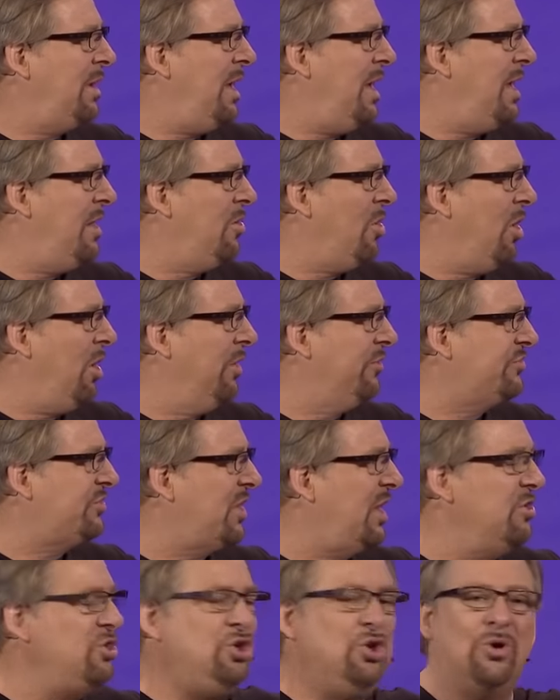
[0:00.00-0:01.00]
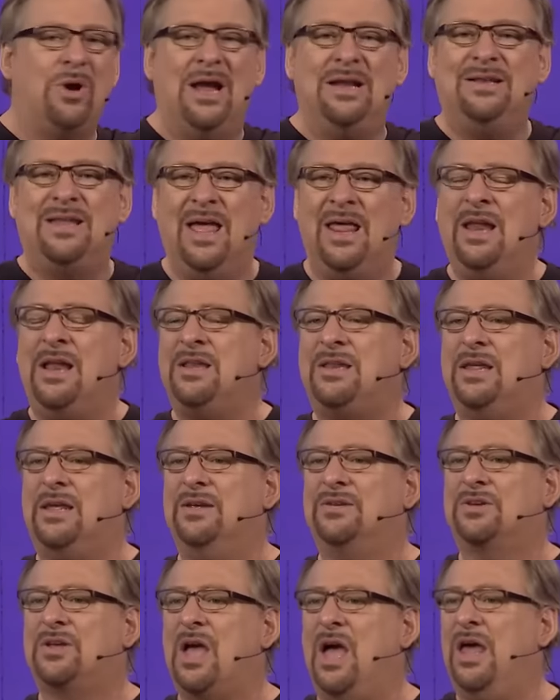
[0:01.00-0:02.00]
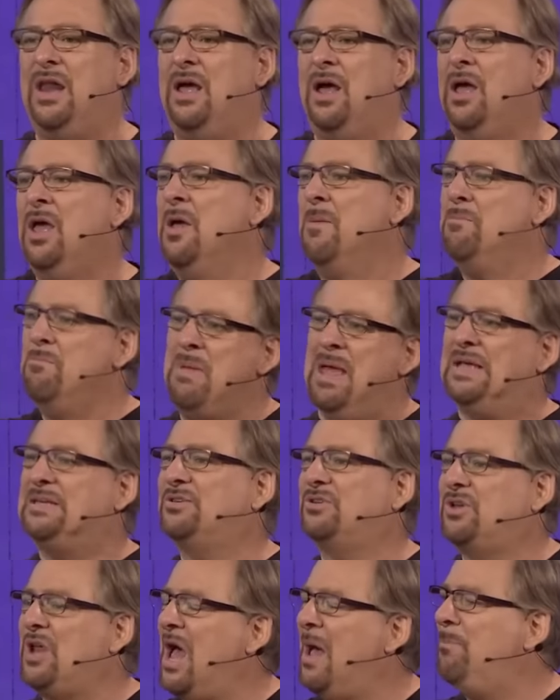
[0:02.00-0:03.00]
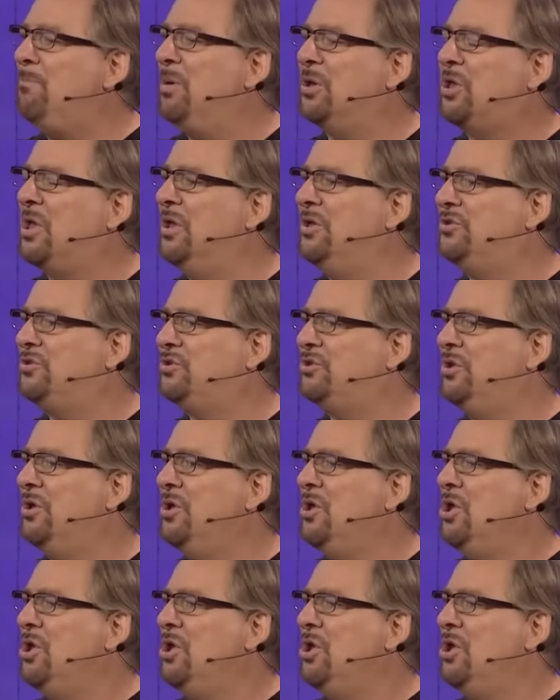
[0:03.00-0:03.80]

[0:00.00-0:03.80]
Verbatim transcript: And all of a sudden your identity is kind of messed up because